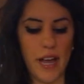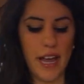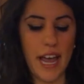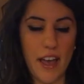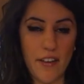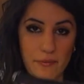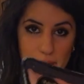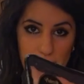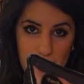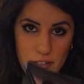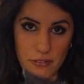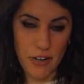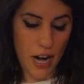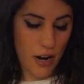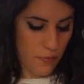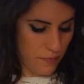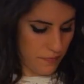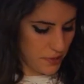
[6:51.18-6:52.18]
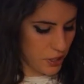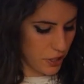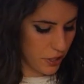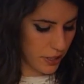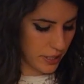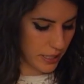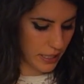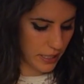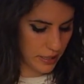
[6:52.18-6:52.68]
I have my ground
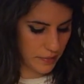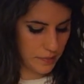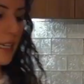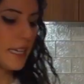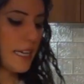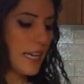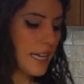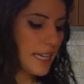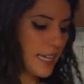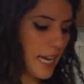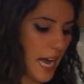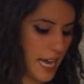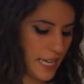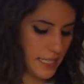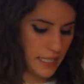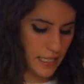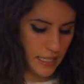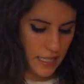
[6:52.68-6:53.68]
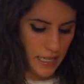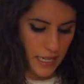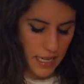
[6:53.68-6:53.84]
turkey. Guys,